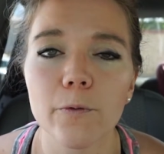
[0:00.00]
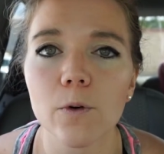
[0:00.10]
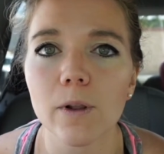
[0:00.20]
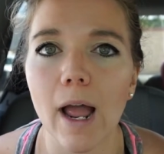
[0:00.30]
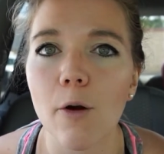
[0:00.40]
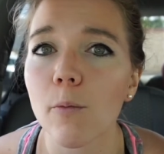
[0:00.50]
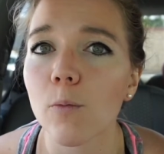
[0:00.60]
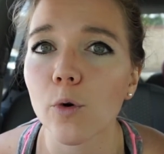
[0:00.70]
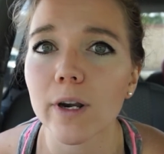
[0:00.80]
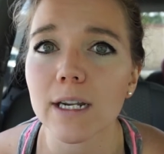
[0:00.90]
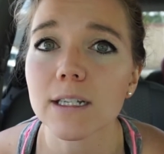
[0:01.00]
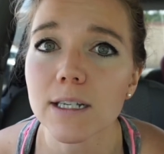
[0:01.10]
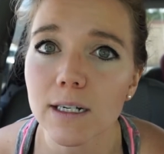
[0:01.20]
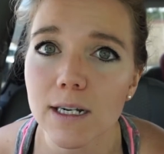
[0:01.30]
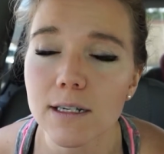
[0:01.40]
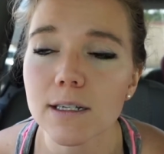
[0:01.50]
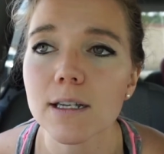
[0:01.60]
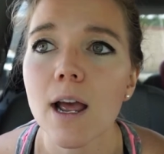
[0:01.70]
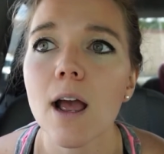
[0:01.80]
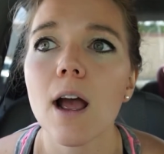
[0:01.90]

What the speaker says: full out morning sickness.